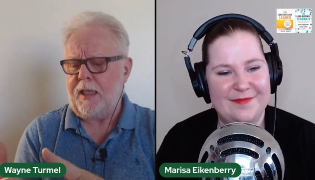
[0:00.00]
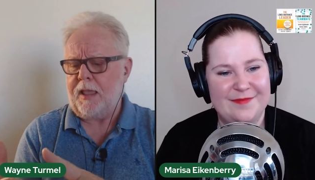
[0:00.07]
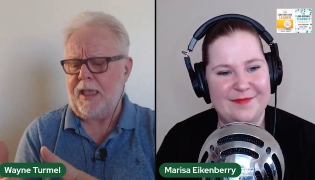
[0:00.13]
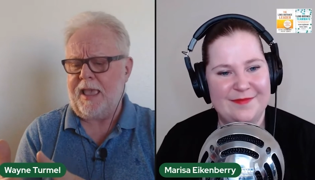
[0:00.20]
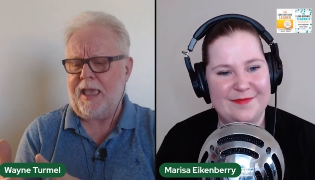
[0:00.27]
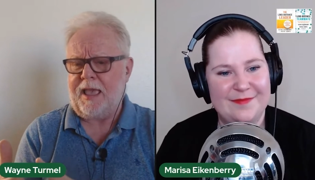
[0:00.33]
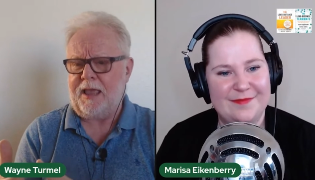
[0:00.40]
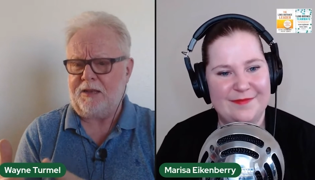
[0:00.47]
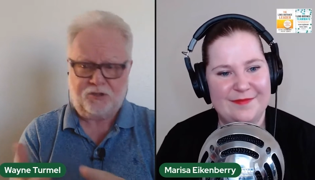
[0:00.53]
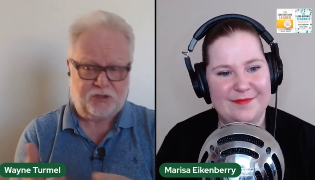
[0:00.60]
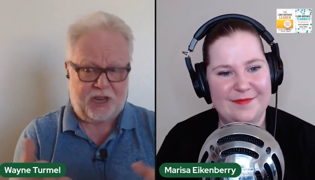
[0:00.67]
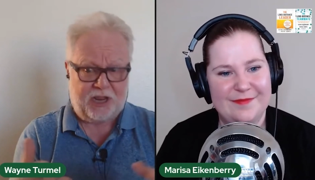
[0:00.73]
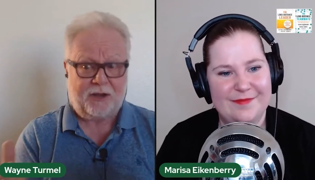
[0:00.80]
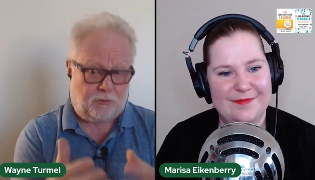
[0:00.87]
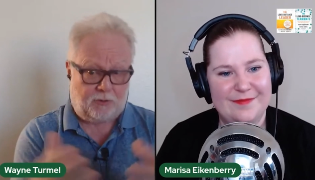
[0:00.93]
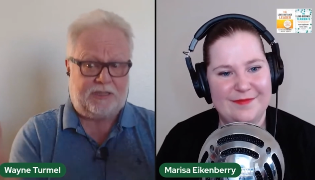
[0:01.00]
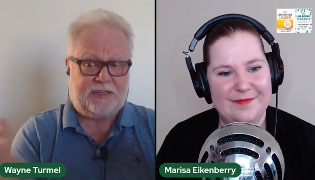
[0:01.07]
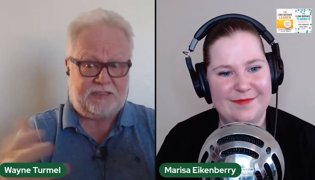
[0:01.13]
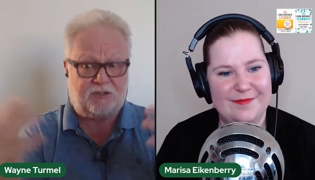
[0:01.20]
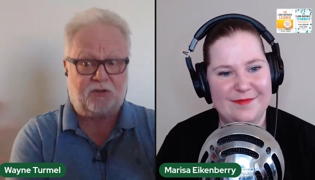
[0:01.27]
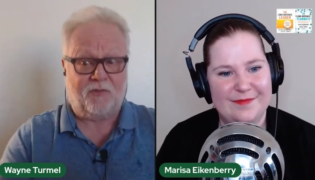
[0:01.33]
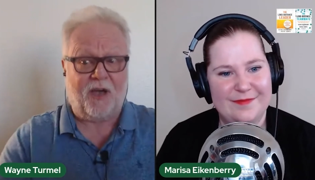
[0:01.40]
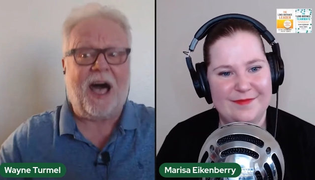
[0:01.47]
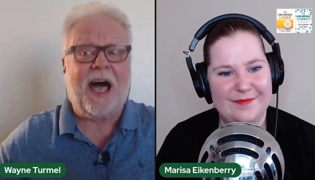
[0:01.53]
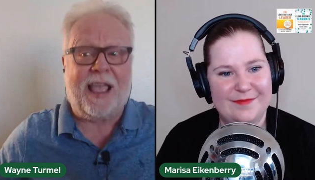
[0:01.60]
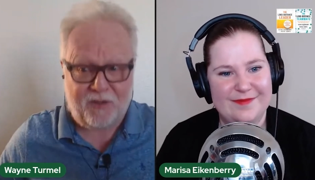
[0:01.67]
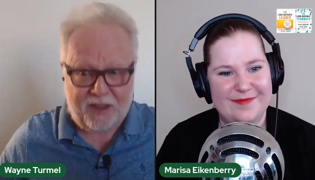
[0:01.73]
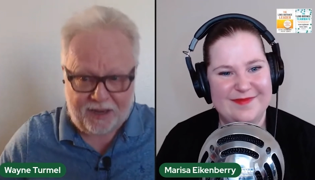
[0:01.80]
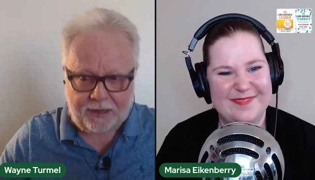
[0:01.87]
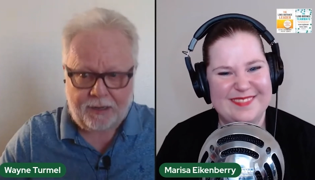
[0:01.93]
Speaker 1: and generally
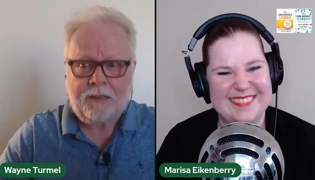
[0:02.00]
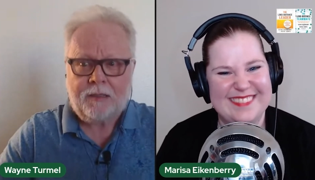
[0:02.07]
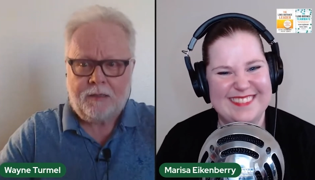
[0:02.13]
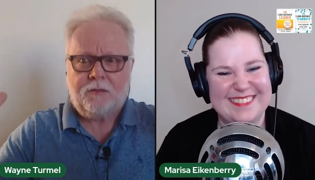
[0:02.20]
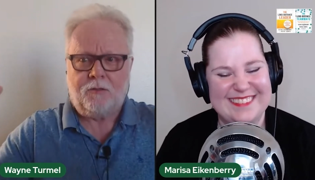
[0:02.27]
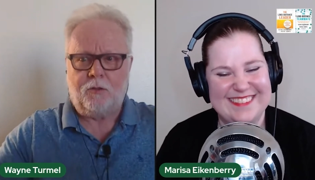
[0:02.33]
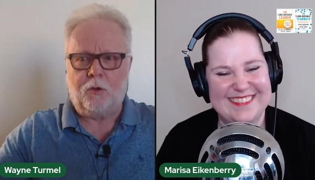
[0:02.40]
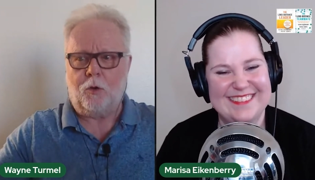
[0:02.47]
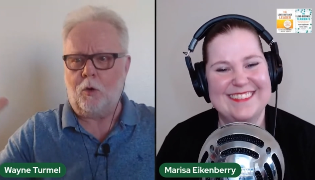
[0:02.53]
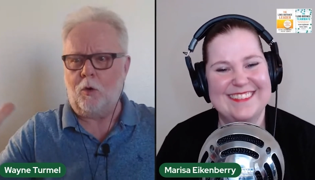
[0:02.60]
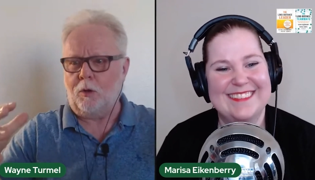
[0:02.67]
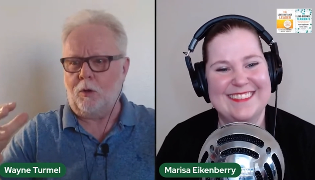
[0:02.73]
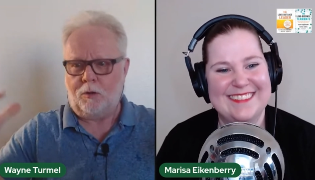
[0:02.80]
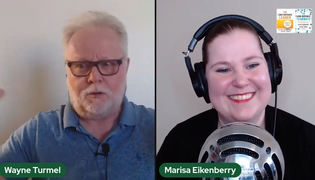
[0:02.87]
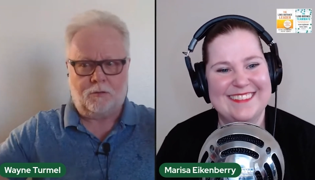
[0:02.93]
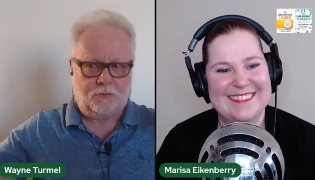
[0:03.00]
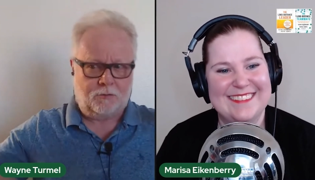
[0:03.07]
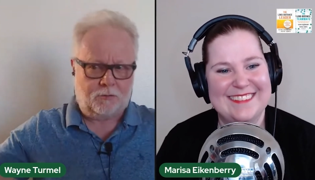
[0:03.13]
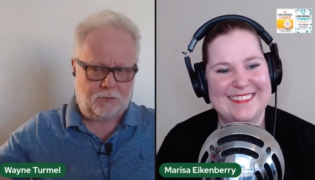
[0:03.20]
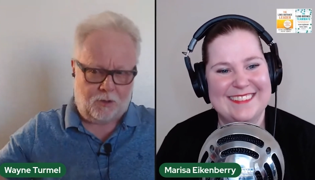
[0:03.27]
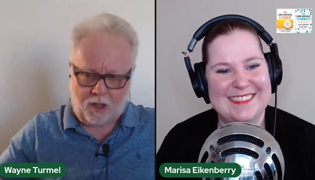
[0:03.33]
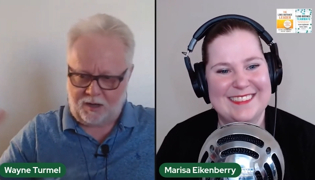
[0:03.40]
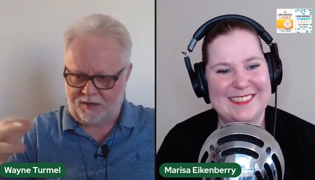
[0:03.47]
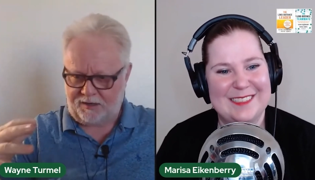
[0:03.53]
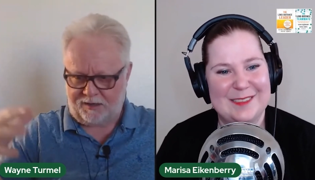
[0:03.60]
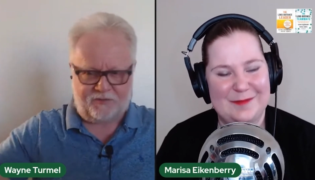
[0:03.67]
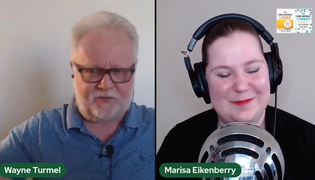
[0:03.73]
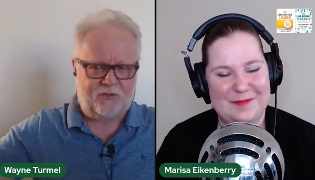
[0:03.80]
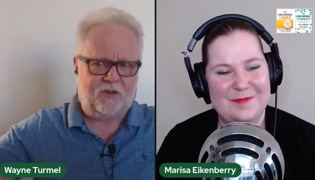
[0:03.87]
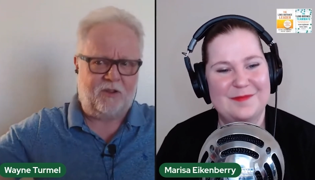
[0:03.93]
surviving the whole long
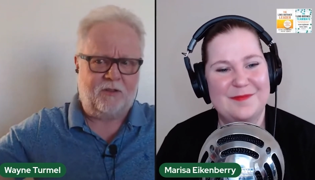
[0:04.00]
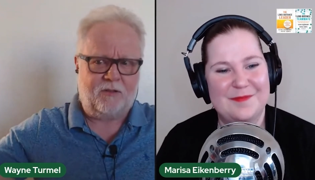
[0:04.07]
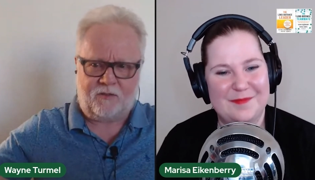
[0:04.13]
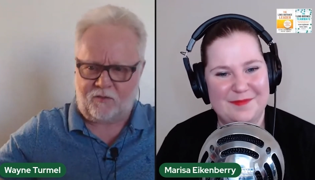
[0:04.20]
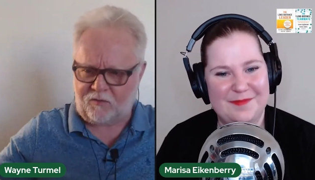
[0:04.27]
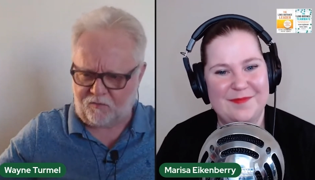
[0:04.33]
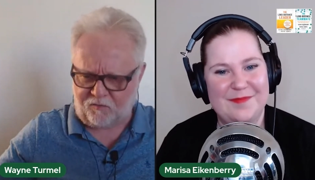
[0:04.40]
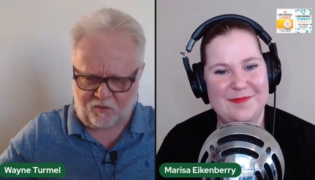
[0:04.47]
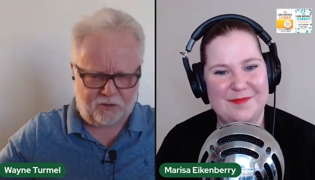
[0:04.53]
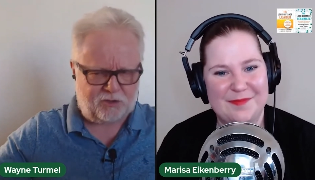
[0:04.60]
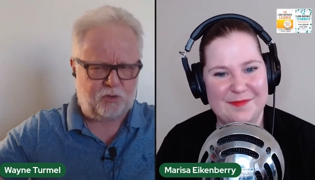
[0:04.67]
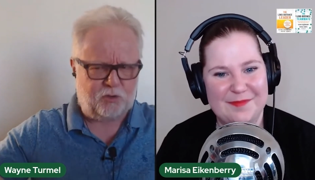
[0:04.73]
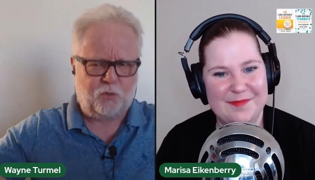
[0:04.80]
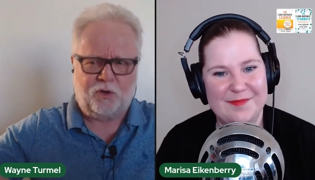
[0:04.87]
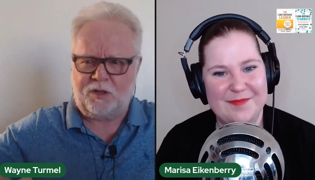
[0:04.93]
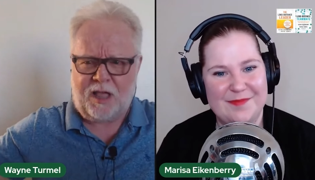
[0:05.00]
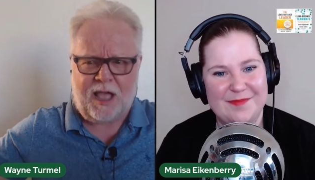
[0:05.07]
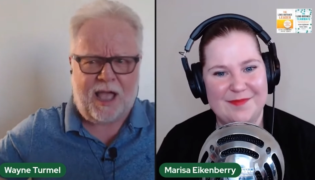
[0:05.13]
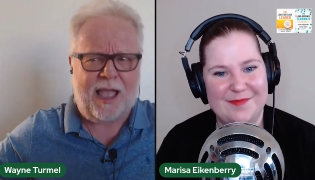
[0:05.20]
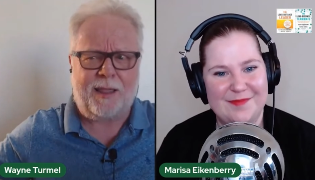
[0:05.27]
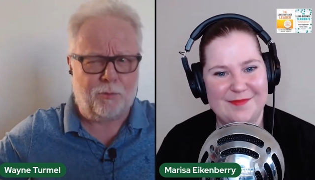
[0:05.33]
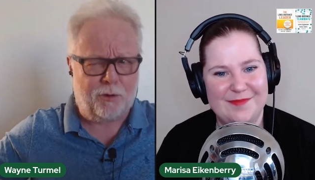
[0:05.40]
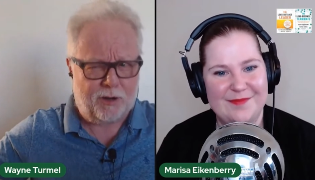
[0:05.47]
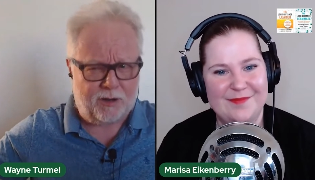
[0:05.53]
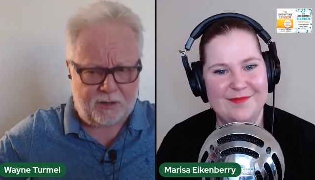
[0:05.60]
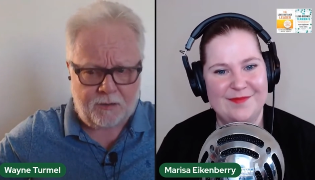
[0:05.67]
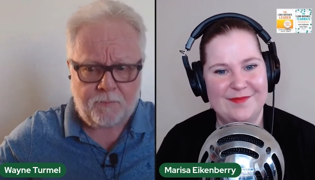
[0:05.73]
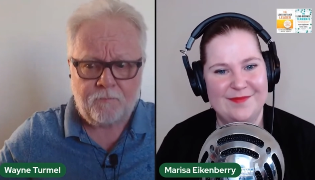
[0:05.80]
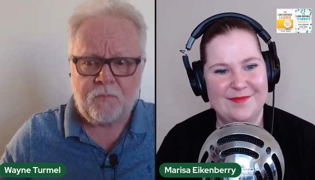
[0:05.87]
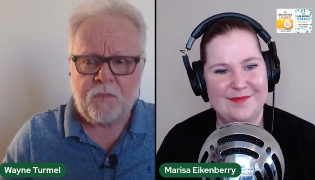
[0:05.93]
distance, virtual,
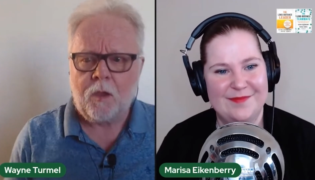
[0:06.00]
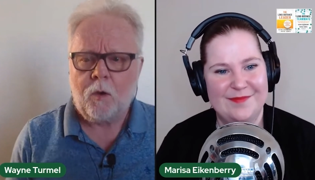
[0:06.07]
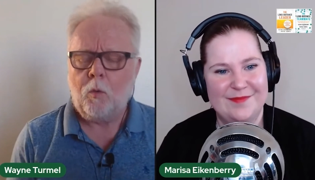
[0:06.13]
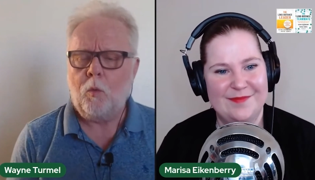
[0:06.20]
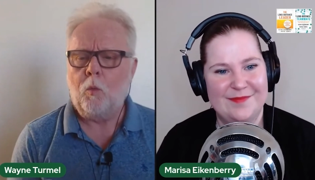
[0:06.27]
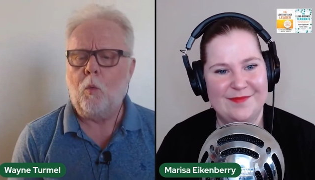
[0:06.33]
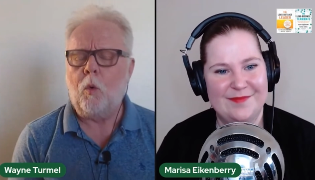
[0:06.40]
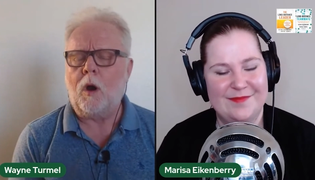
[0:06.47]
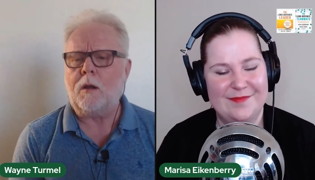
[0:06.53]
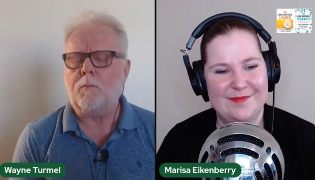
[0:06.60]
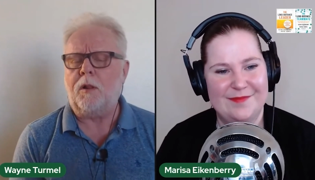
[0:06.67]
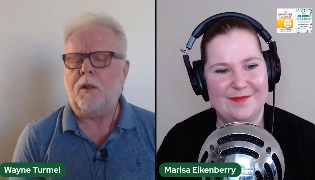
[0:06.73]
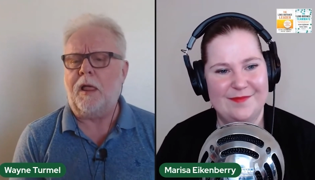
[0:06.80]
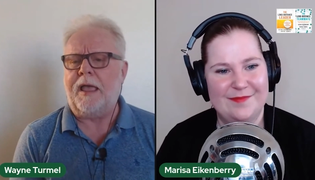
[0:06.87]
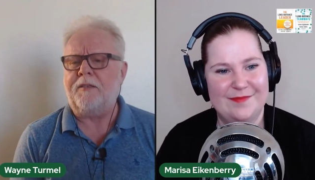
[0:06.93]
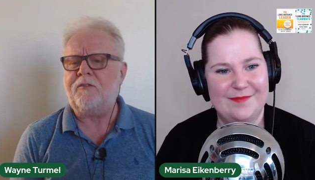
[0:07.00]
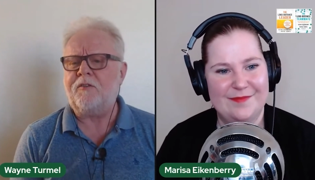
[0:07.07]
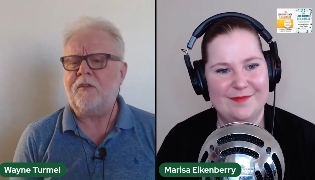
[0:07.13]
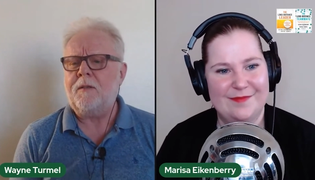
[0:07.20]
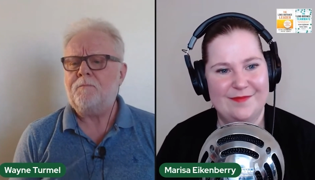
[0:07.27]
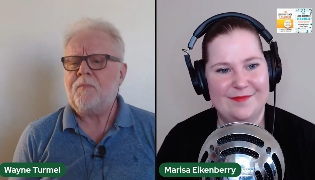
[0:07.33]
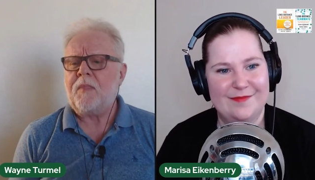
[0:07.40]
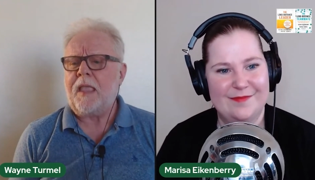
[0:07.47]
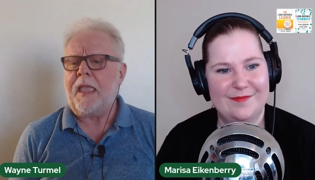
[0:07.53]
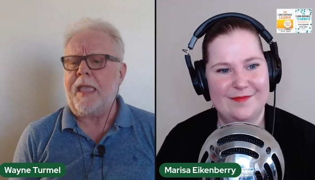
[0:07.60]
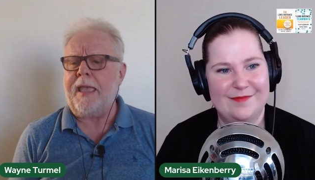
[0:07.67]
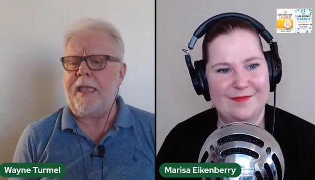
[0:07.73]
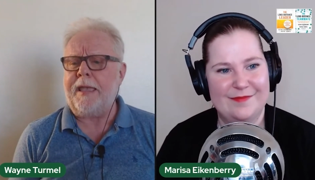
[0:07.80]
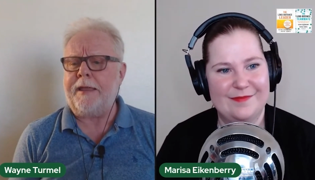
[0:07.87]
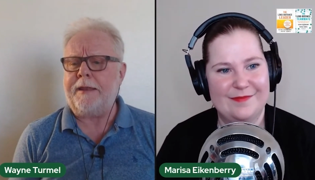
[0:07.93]
hybrid workplace.
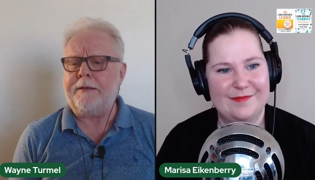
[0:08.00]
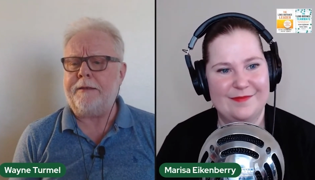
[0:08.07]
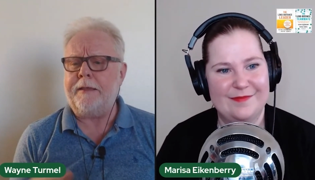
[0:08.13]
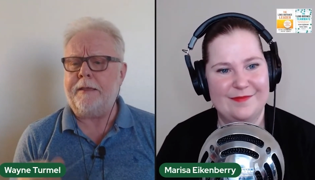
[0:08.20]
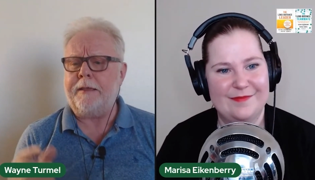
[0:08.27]
And